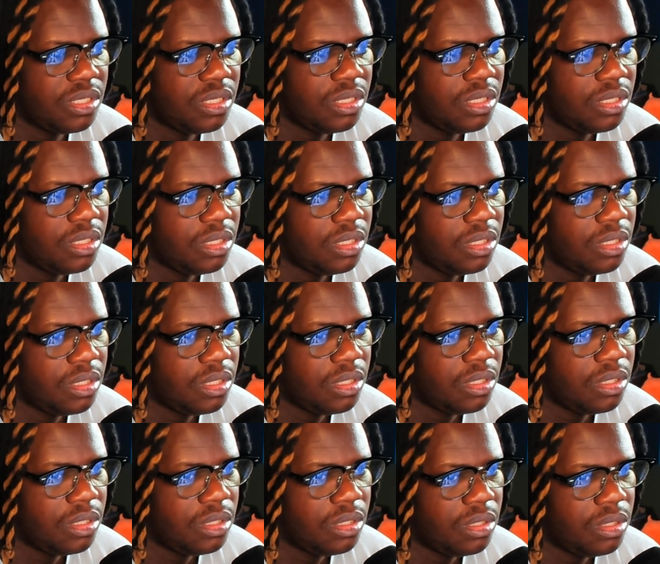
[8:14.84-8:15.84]

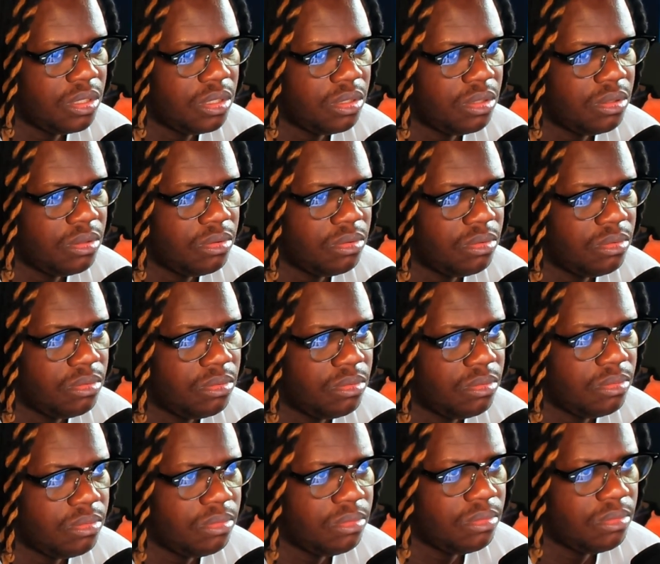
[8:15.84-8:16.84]

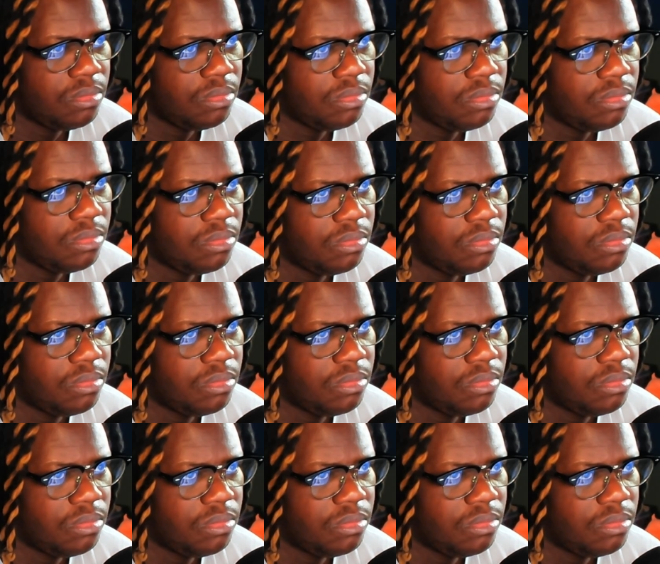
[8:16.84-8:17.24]
No one is speaking in this clip.